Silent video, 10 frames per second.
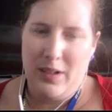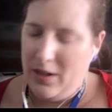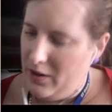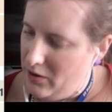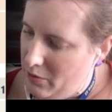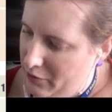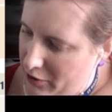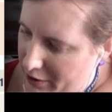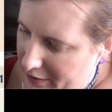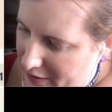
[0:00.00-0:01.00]
So we've
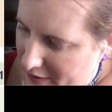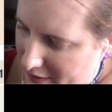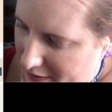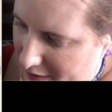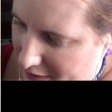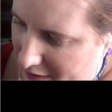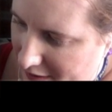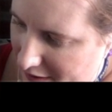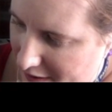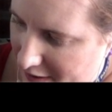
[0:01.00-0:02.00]
got a
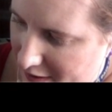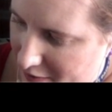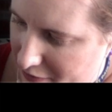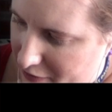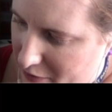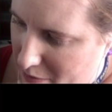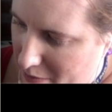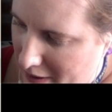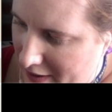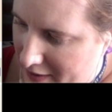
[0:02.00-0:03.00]
half
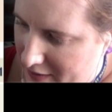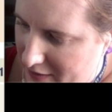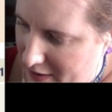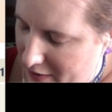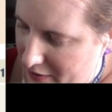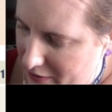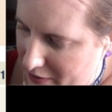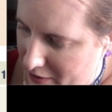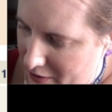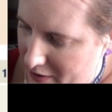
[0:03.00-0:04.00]
minus a
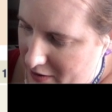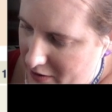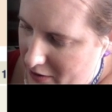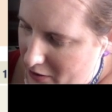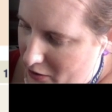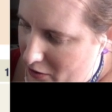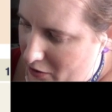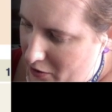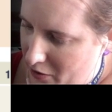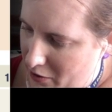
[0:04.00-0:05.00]
third
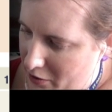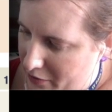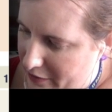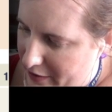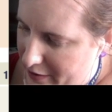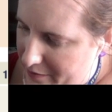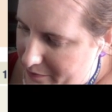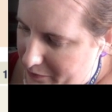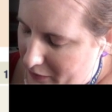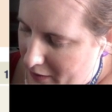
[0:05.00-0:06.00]
over
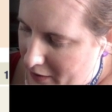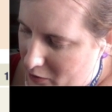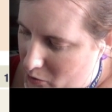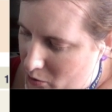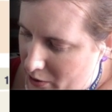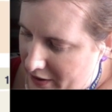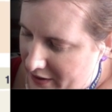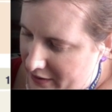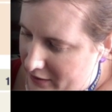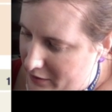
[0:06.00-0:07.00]
a quarter
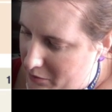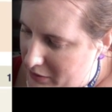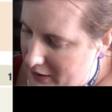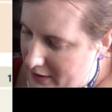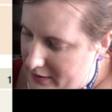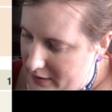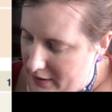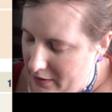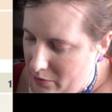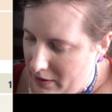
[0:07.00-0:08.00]
plus
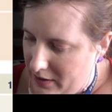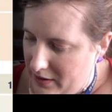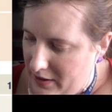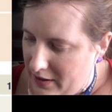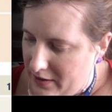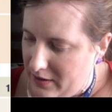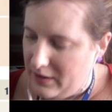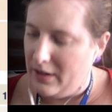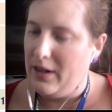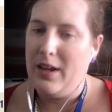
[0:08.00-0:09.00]
1/6.
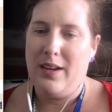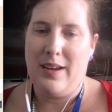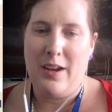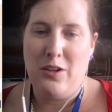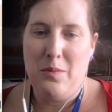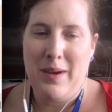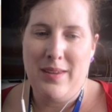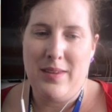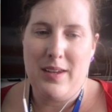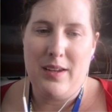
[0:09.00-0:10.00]
Now you may
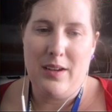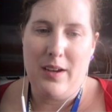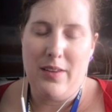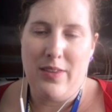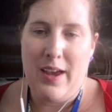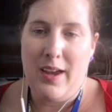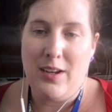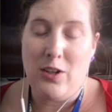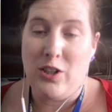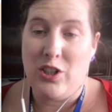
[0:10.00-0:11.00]
think that you
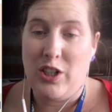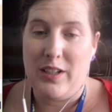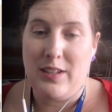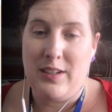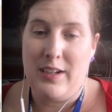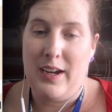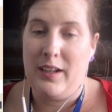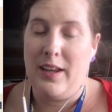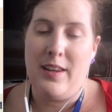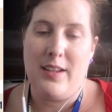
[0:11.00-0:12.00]
can just chuck this in your
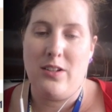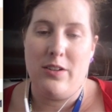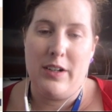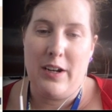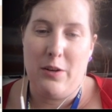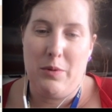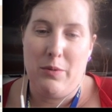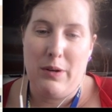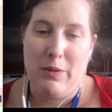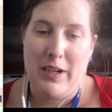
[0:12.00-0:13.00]
calculator. That's not going to help you
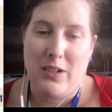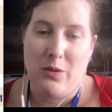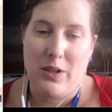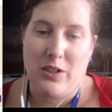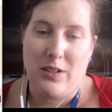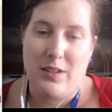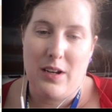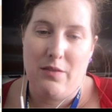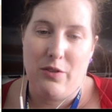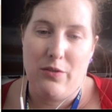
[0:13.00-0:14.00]
when we get to questions that
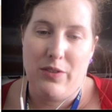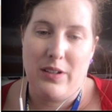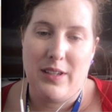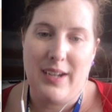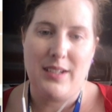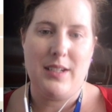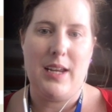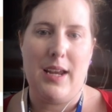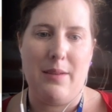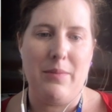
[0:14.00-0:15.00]
involve things like t.